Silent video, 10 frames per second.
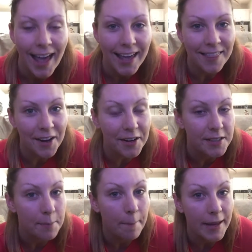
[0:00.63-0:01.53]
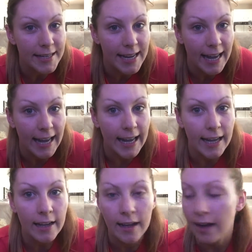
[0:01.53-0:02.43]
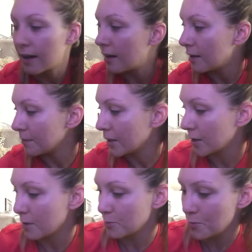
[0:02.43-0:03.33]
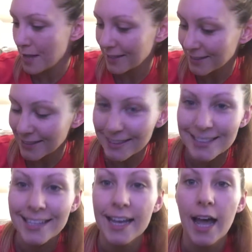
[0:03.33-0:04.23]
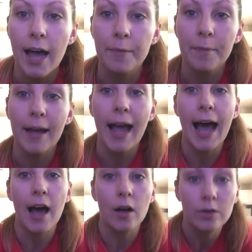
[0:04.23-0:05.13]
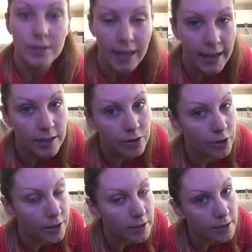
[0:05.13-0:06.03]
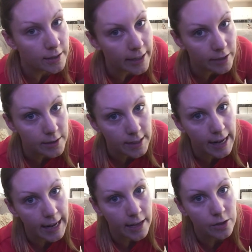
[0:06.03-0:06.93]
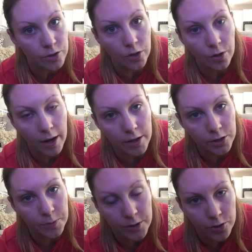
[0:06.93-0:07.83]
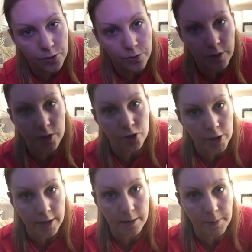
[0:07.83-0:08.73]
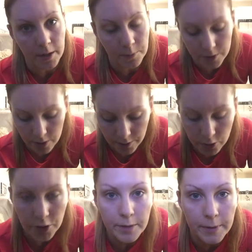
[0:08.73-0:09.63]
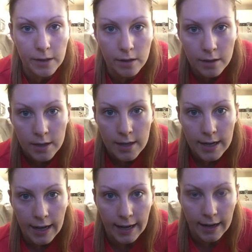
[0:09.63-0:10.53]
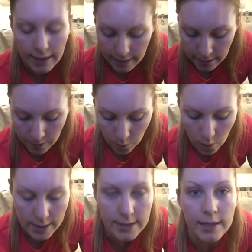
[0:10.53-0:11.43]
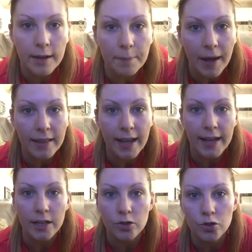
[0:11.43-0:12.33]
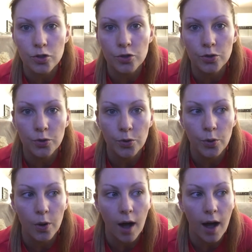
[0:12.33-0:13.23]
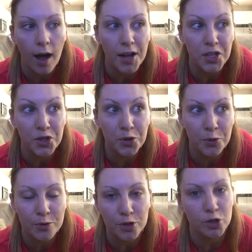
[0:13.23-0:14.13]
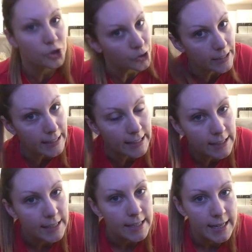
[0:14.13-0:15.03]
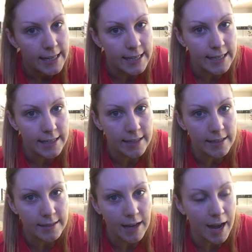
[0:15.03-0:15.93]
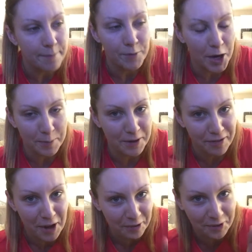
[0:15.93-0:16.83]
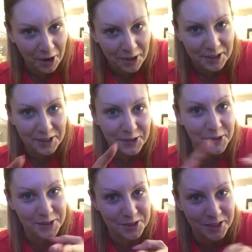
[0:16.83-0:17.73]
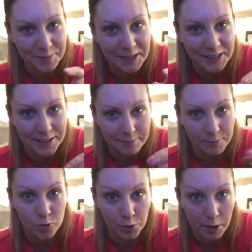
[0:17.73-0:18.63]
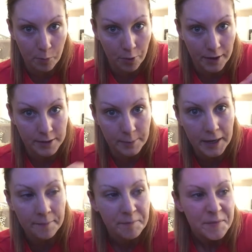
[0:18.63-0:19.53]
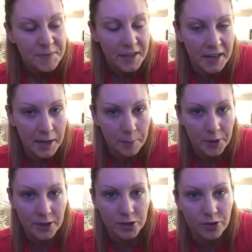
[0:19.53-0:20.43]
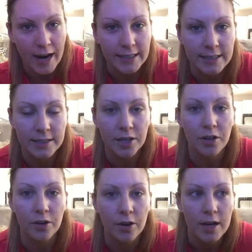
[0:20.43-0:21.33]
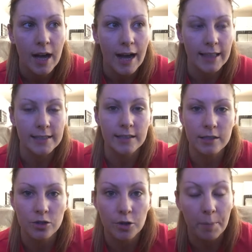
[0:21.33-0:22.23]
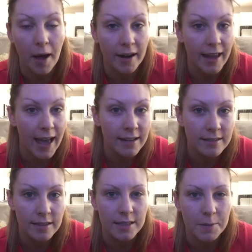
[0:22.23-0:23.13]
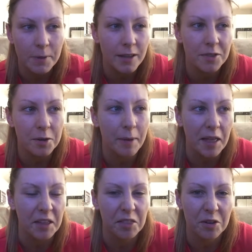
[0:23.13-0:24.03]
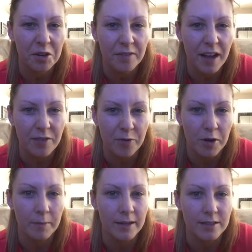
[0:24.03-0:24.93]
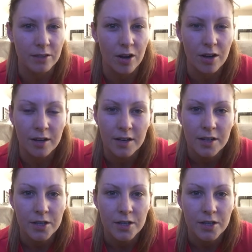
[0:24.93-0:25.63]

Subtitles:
Hey there, it's Monday. Here comes Wiggles. I'm in my house. I get started a little later today, so I just went to the gym and was on the treadmill. And one tip I like to use or trick is I'm not a big fan of cardio on the treadmill. It's really boring to me and I get pretty distracted. So I like to listen to a podcast, and typically they're about like 35-40 minutes long.